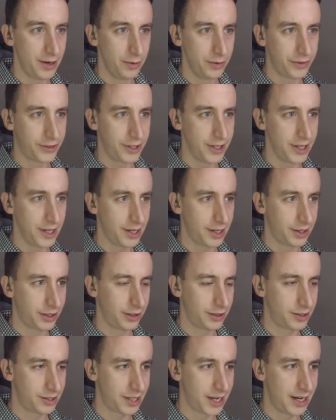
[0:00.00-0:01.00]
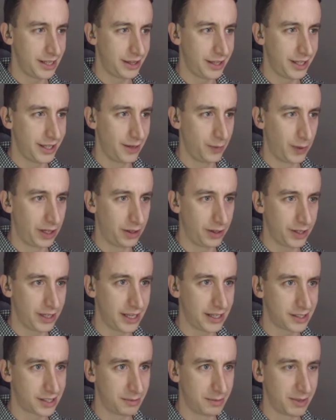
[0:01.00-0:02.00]
I don't think there's anything.
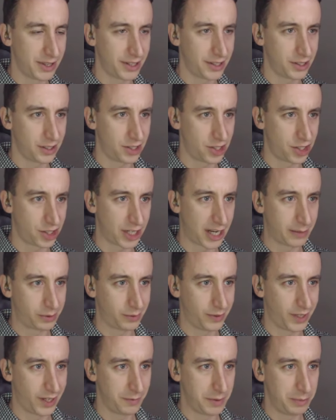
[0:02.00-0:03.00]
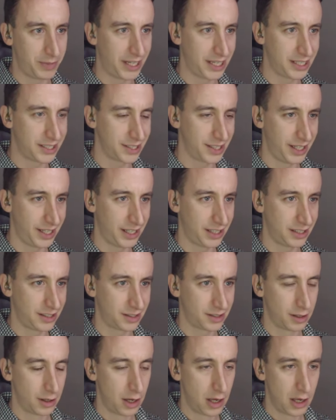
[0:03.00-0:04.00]
Well, yeah, some of the shops would give me
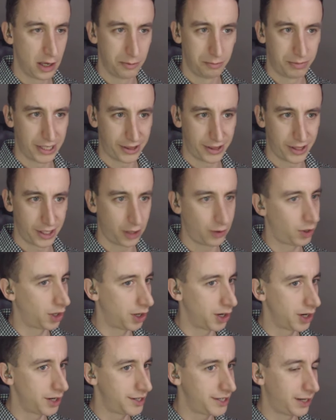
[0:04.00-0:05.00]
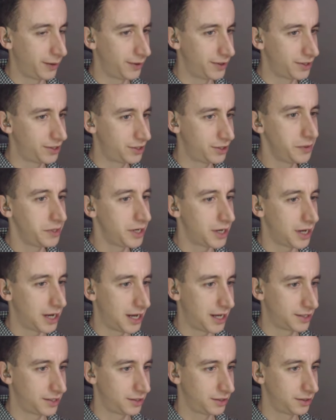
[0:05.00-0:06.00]
pigskins, but the guard towers do
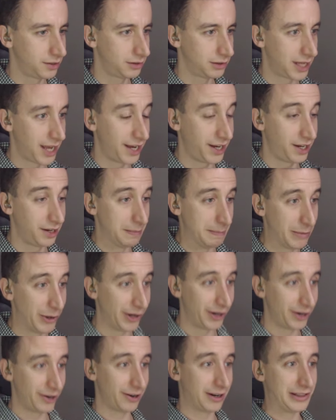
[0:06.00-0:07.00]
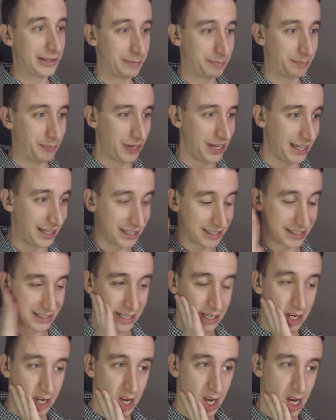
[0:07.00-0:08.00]
not. I could murder all the
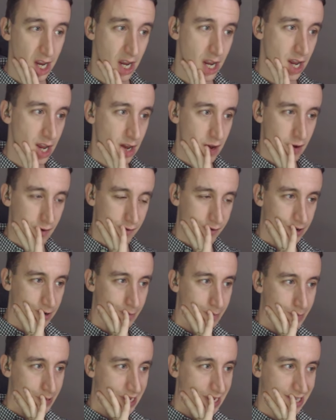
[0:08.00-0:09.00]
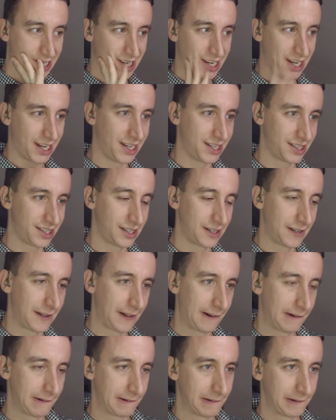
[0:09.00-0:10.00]
pigs for pigskins,